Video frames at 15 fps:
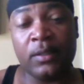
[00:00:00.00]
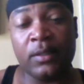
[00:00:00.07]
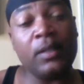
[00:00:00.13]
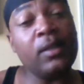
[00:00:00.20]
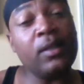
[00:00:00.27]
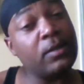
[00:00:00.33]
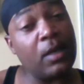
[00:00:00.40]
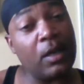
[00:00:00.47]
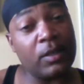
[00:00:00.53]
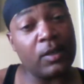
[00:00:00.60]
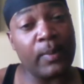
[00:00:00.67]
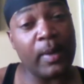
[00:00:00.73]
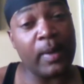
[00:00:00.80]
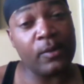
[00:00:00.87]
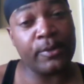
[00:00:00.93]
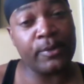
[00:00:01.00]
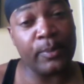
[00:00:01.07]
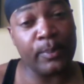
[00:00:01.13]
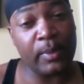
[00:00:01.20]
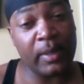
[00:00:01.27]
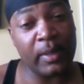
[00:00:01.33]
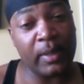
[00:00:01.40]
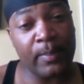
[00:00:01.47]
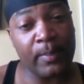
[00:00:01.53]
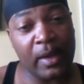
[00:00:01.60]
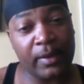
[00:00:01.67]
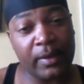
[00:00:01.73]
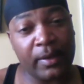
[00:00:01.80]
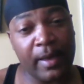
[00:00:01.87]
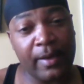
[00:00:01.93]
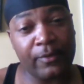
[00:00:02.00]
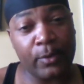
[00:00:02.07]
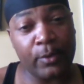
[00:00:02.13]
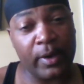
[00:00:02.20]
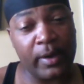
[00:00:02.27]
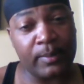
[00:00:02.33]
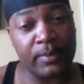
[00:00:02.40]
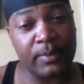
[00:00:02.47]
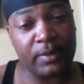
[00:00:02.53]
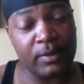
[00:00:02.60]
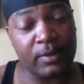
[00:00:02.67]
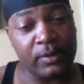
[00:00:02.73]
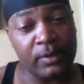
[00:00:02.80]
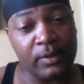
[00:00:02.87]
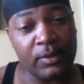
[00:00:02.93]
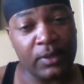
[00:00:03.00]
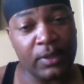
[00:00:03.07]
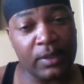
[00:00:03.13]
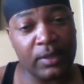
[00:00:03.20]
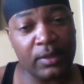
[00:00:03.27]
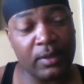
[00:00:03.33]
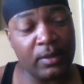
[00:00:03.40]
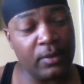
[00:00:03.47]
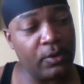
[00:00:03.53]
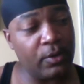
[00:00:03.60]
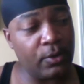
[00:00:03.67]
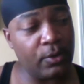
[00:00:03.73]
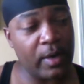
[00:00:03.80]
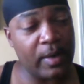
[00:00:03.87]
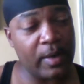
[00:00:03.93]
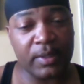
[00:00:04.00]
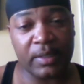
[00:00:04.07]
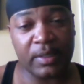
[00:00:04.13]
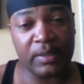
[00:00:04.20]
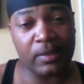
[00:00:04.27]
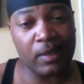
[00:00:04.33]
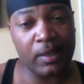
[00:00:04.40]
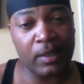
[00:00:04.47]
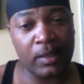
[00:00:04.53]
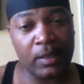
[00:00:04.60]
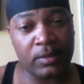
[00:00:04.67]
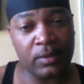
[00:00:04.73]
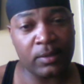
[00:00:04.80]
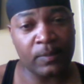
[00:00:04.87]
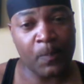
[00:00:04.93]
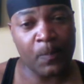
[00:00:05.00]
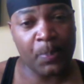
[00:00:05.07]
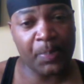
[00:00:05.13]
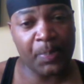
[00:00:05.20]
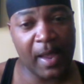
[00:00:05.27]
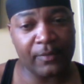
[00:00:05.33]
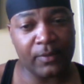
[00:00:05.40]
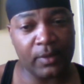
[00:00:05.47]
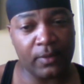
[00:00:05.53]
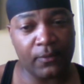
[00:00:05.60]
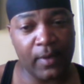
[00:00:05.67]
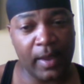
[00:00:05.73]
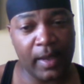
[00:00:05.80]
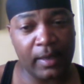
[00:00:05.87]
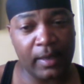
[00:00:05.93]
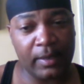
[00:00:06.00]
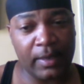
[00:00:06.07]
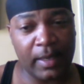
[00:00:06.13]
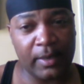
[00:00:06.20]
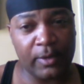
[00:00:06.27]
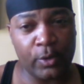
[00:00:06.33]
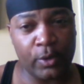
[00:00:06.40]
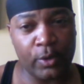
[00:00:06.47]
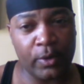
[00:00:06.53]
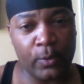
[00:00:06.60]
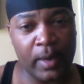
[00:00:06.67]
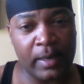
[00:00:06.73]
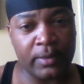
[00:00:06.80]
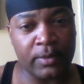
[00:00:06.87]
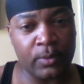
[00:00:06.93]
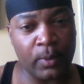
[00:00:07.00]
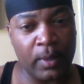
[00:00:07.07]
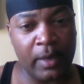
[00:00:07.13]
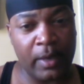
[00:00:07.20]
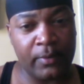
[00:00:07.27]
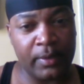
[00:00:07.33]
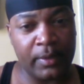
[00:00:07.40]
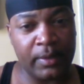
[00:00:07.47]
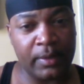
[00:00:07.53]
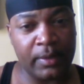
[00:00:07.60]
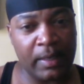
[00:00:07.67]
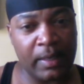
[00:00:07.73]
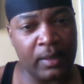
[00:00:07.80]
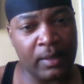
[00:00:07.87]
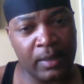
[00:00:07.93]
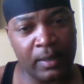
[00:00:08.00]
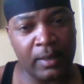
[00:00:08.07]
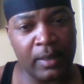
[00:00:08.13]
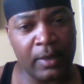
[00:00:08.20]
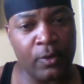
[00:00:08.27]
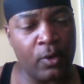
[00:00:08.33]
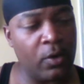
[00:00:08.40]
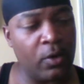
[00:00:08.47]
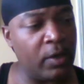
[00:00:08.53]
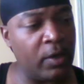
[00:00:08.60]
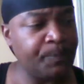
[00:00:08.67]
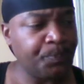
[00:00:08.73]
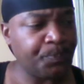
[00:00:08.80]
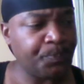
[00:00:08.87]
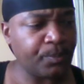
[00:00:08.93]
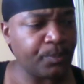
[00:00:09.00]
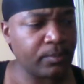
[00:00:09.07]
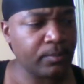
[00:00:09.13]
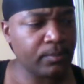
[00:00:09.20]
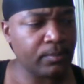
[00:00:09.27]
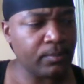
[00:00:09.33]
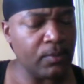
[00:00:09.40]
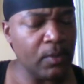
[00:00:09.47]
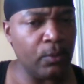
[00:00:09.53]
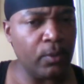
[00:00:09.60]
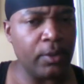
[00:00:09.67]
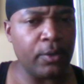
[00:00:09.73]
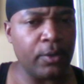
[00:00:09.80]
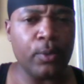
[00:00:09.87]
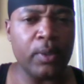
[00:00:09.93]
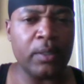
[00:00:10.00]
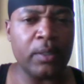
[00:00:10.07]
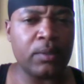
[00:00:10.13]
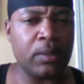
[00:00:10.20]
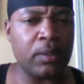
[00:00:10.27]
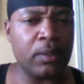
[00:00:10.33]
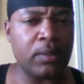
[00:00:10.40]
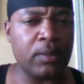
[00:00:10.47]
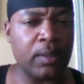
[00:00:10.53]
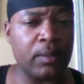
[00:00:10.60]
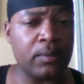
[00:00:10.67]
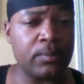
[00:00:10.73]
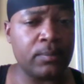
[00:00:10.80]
Then they talked about he was complaining about calf cramps, and cramps in his legs after the fight and during the rounds or whatever, and later on. Wonder who else does that.